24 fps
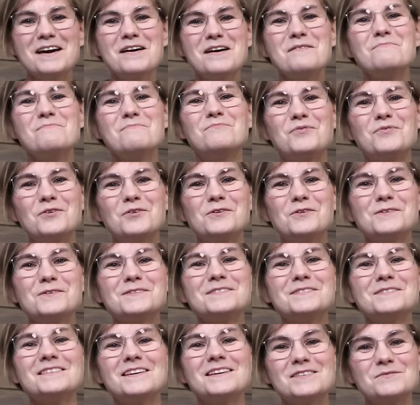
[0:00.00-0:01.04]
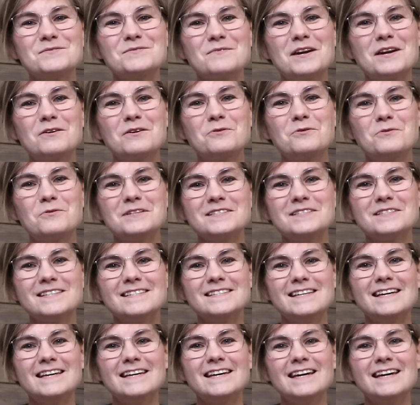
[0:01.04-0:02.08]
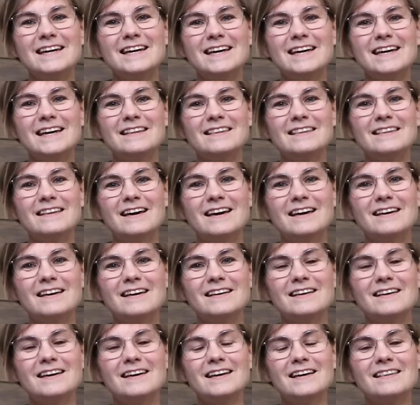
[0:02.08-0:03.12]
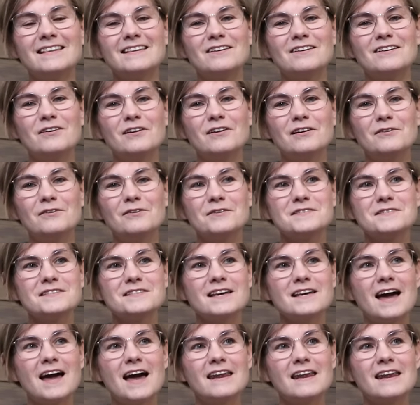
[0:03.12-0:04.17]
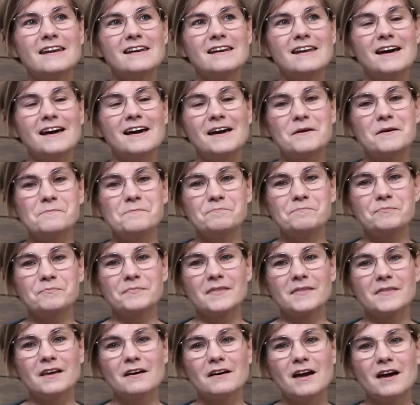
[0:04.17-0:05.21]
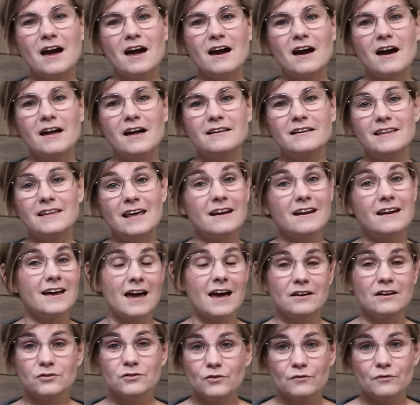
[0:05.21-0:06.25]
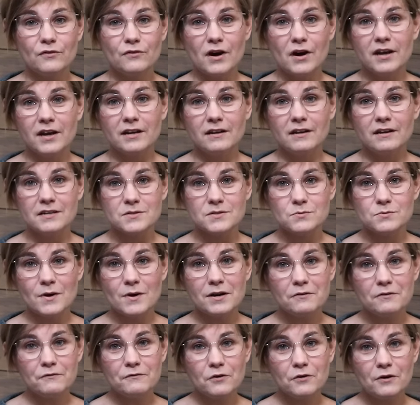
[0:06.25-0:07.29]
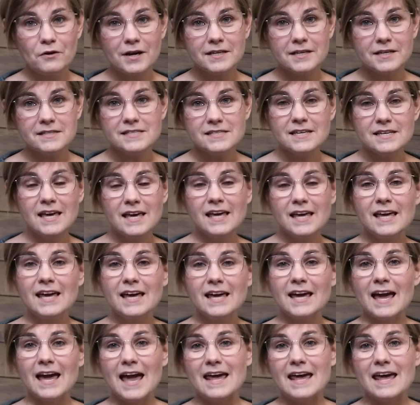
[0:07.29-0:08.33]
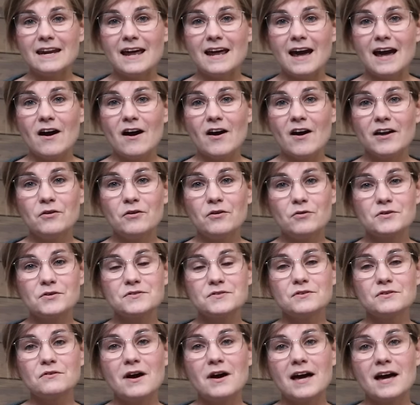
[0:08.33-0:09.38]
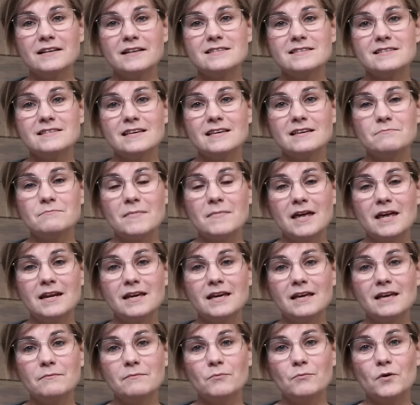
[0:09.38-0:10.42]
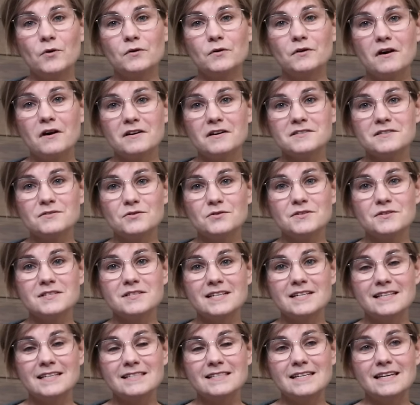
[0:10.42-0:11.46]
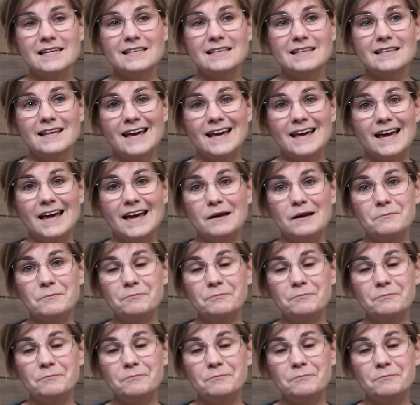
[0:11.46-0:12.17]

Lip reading: bought a sweater quantity in the colors, and then I had to find a sweater for it. And I also had seen many podcasters knitting the